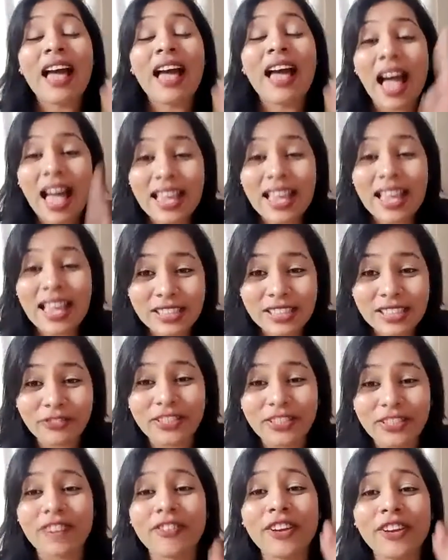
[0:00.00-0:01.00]
as if
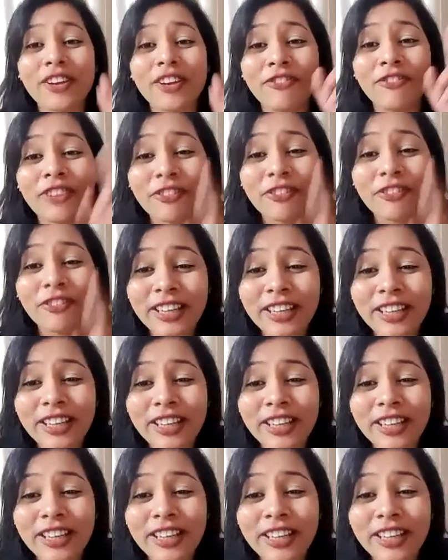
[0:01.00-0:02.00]
there were 15
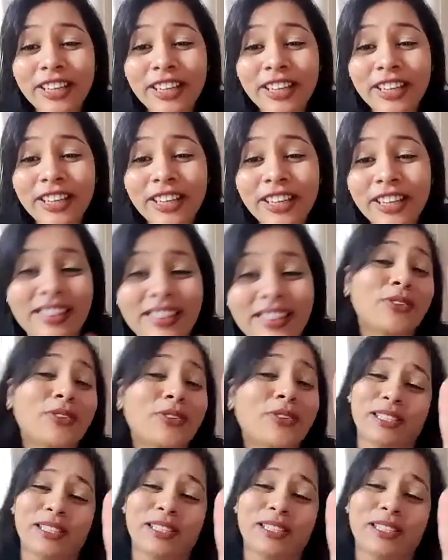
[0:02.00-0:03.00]
to
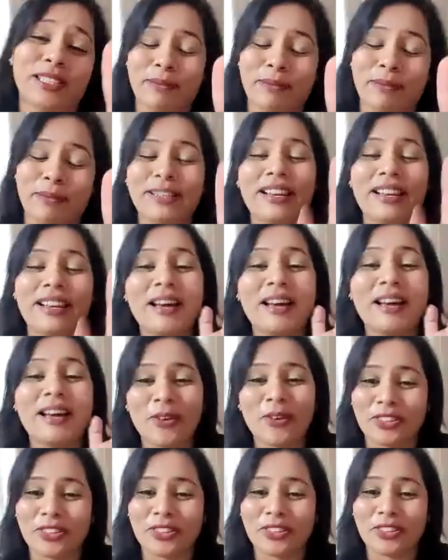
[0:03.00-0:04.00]
20,000 people among
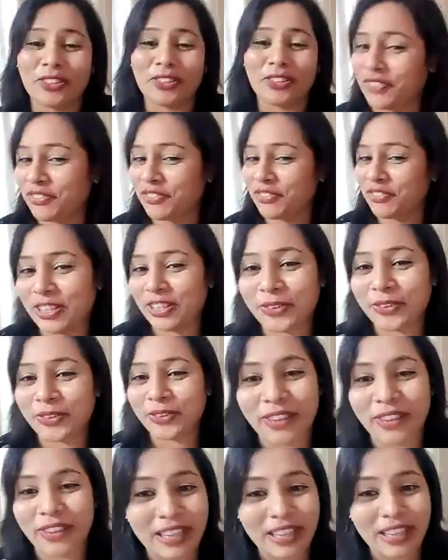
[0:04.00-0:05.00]
those 15 to
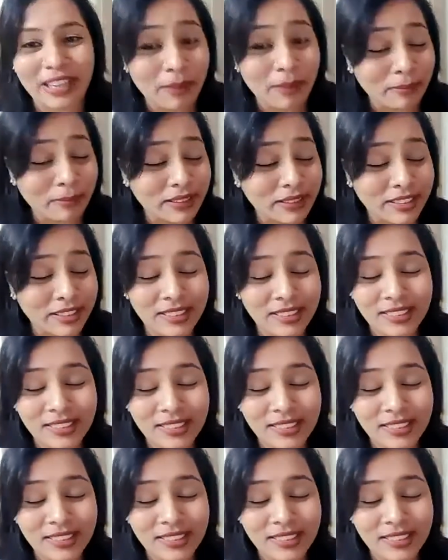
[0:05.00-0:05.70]
20 members.